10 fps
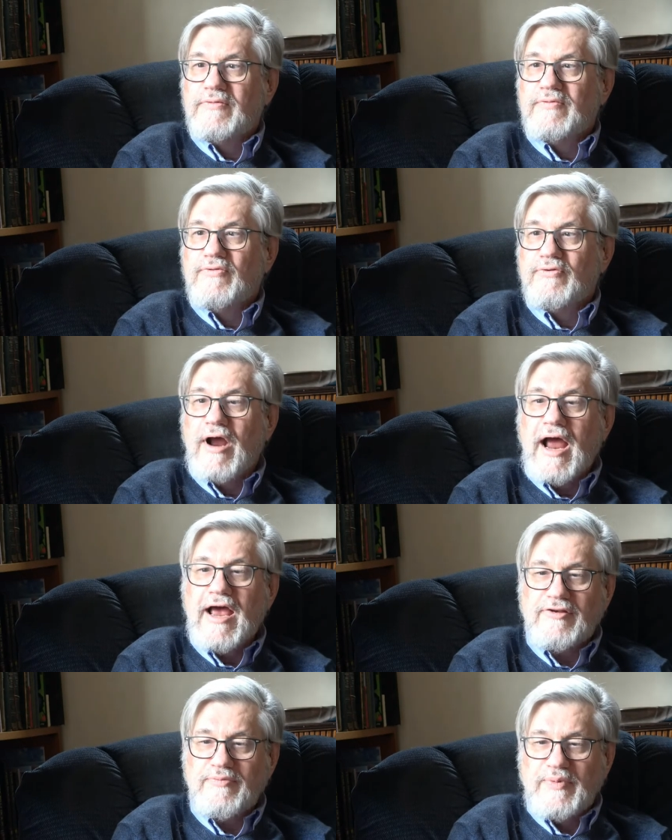
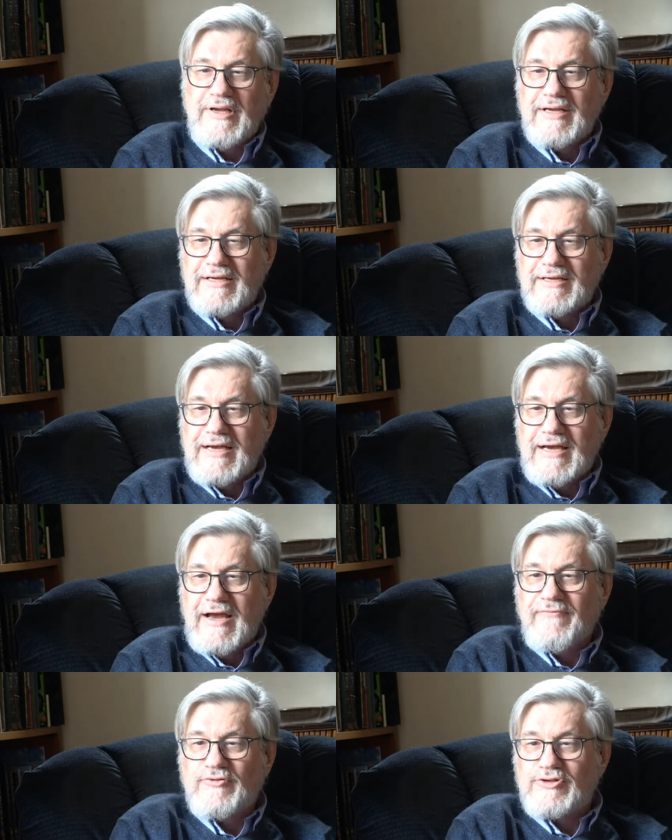grasping
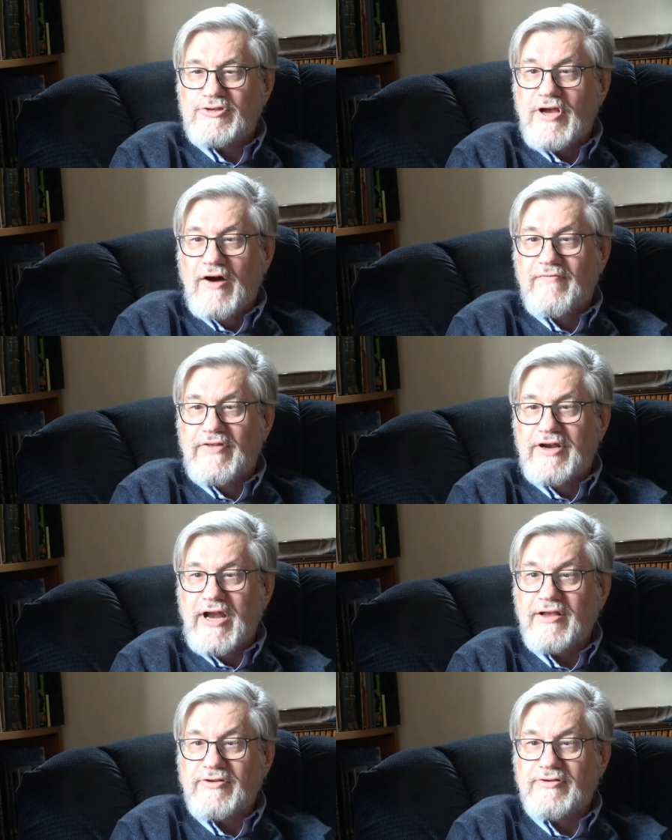efforts of the
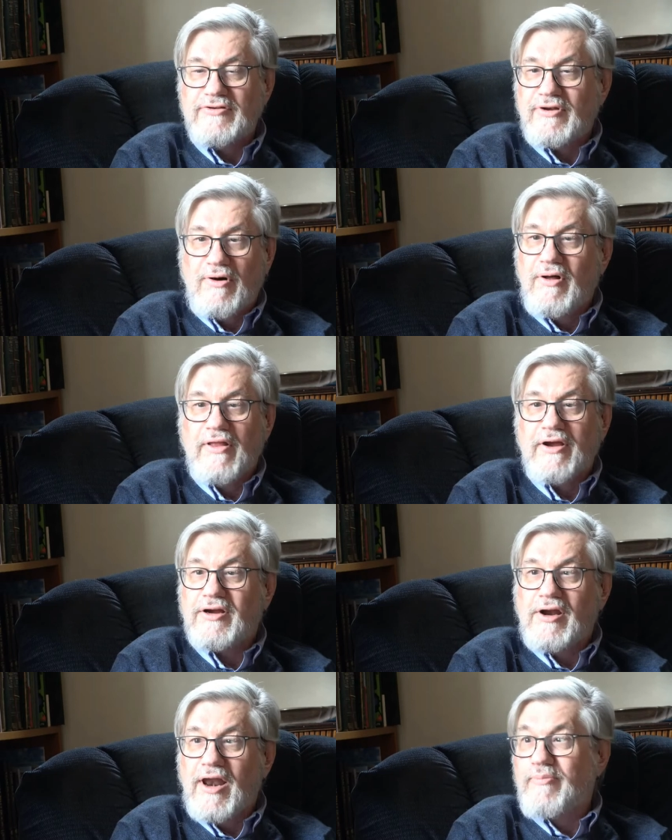Nazis and all their
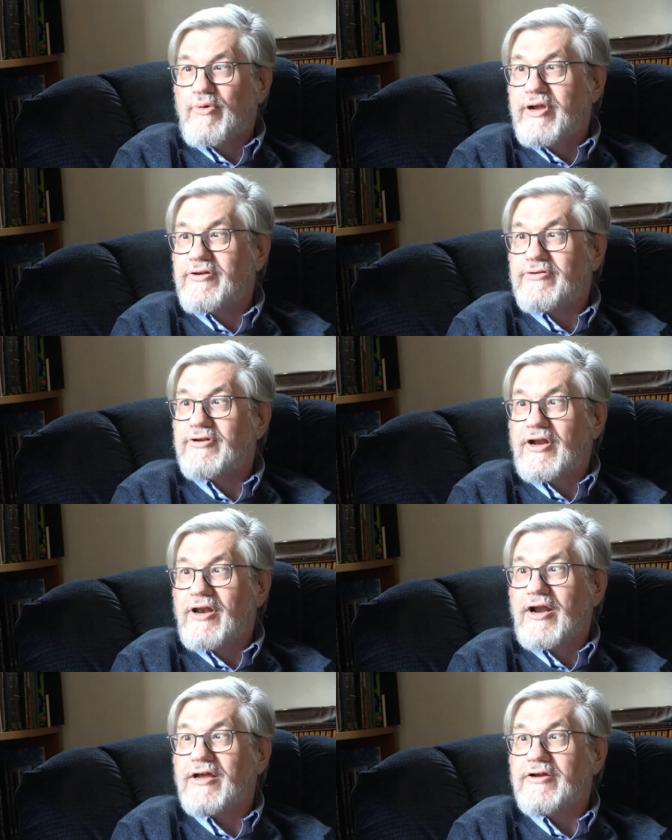collaborators in a
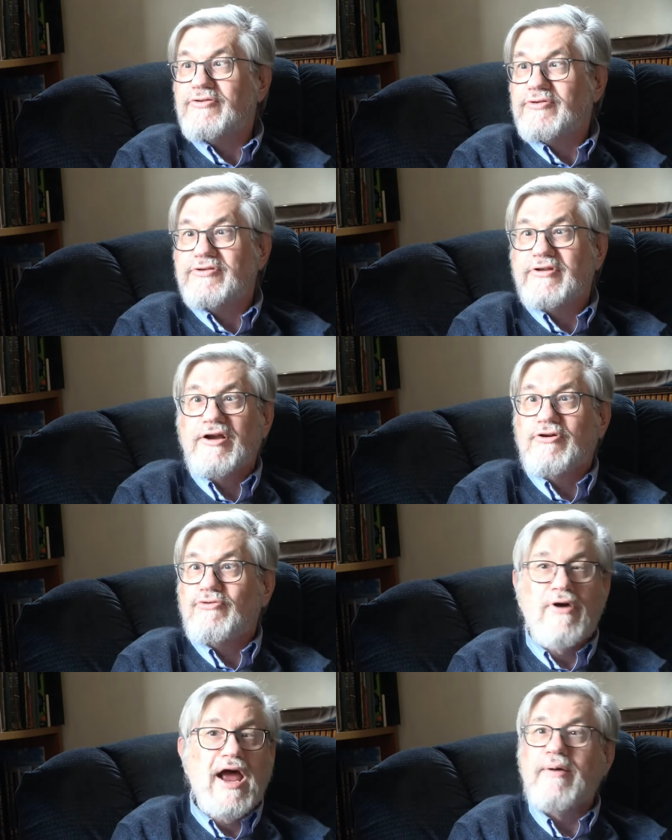lot of countries to
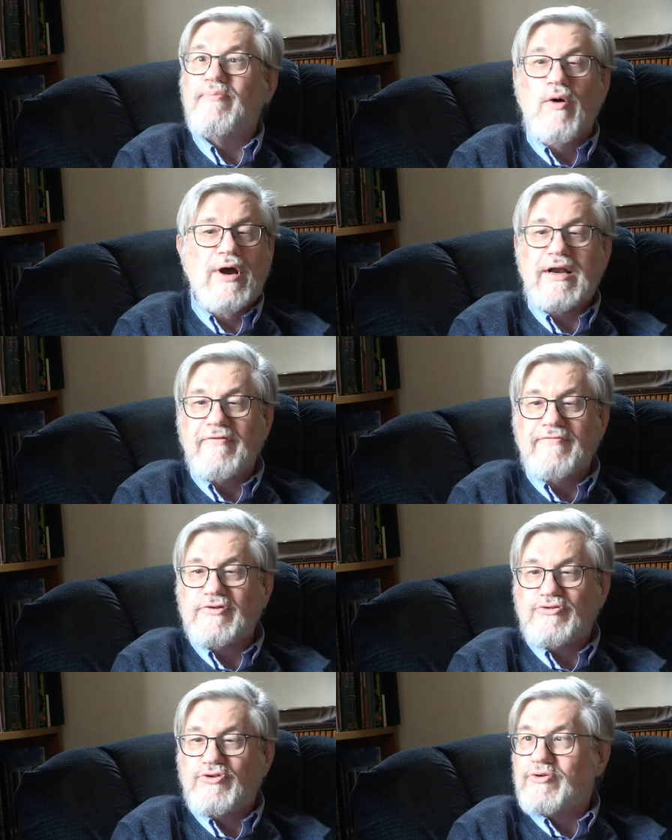grab whatever
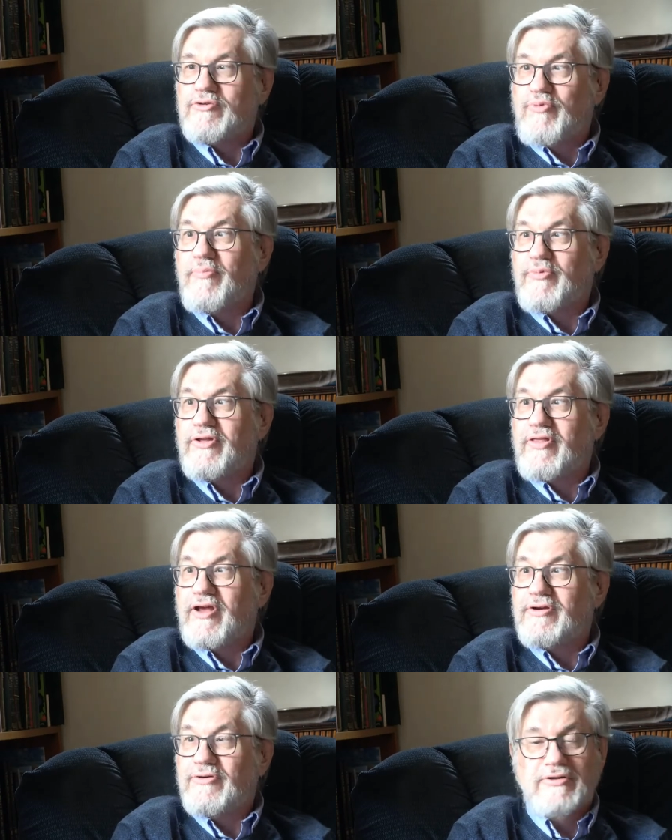Jewish property
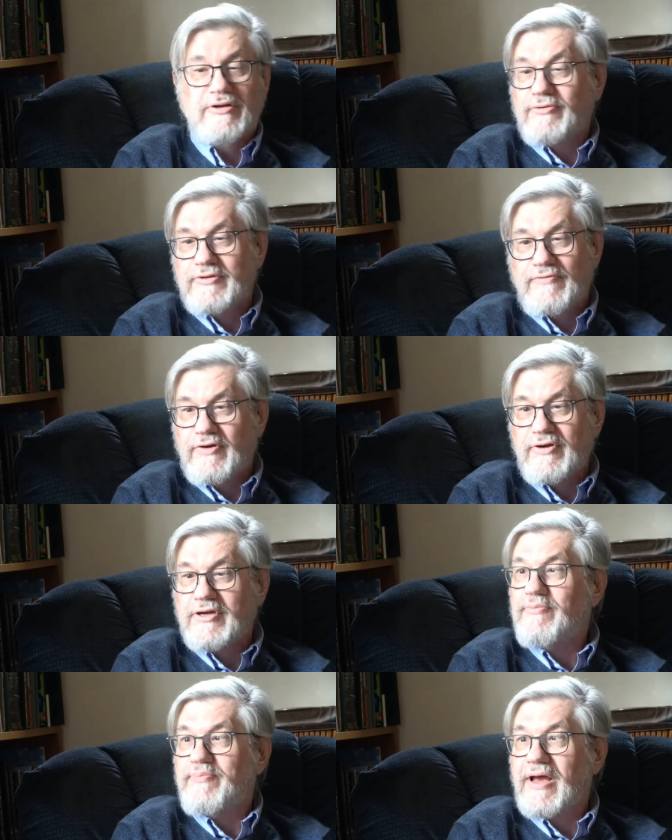they could, and it was a very
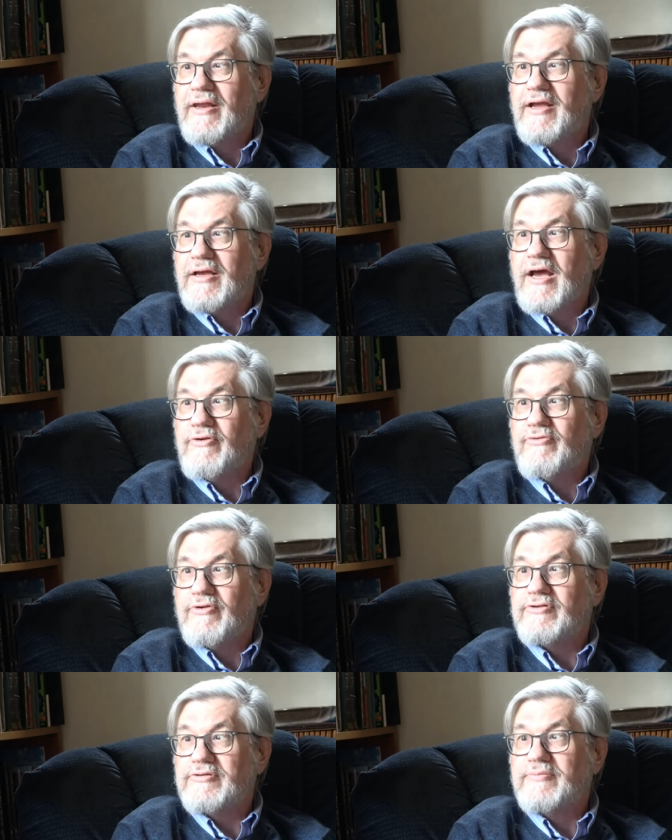compelling address.